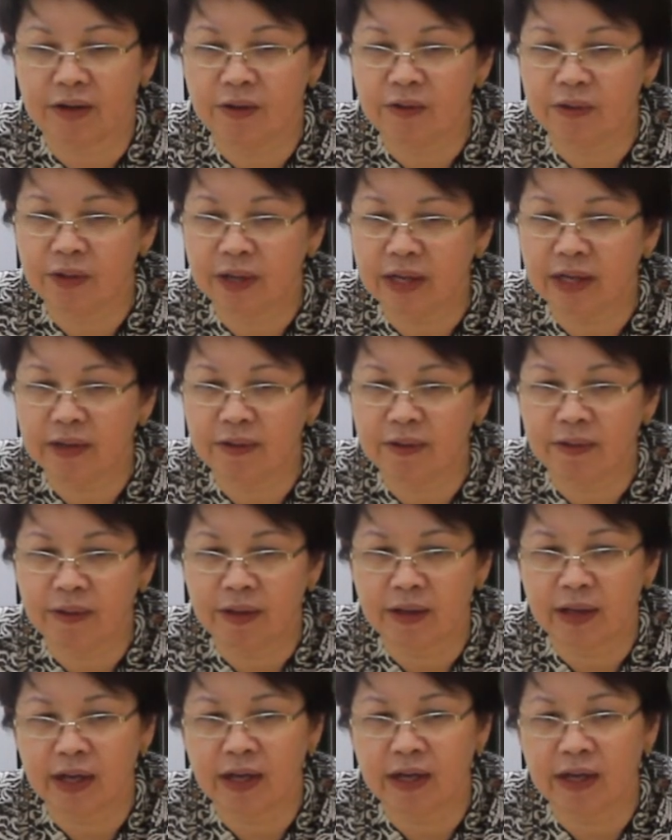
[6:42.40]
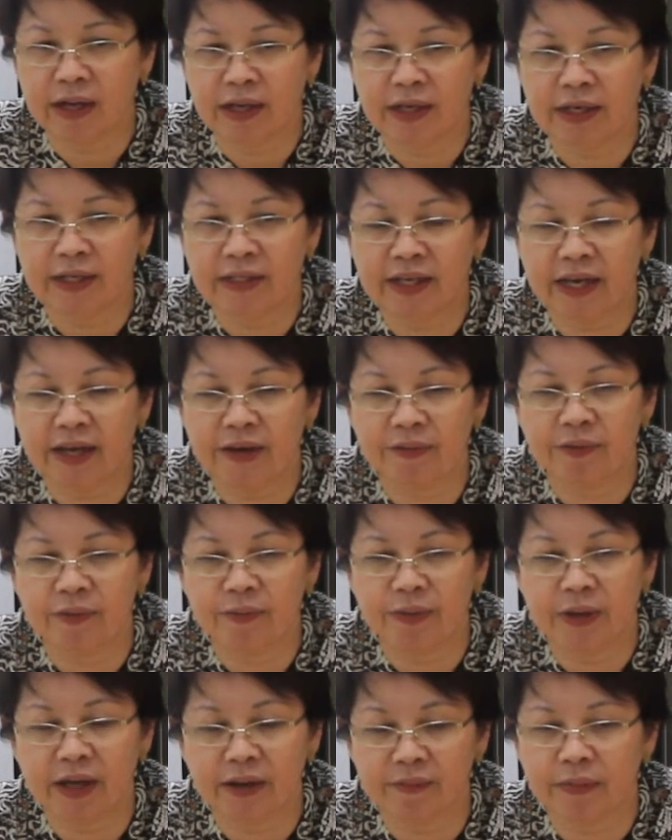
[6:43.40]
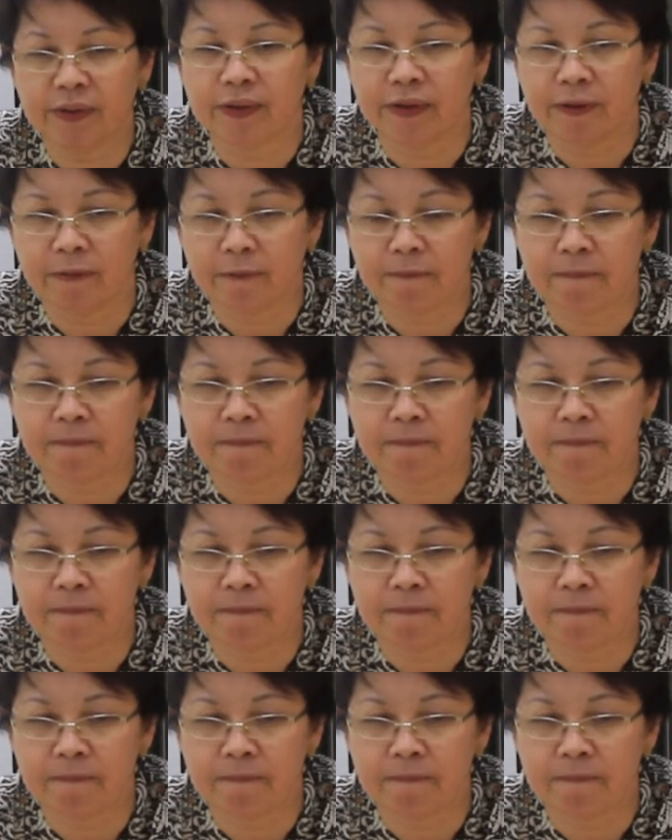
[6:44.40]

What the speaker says: Okay, anytime I'd be happy, yeah.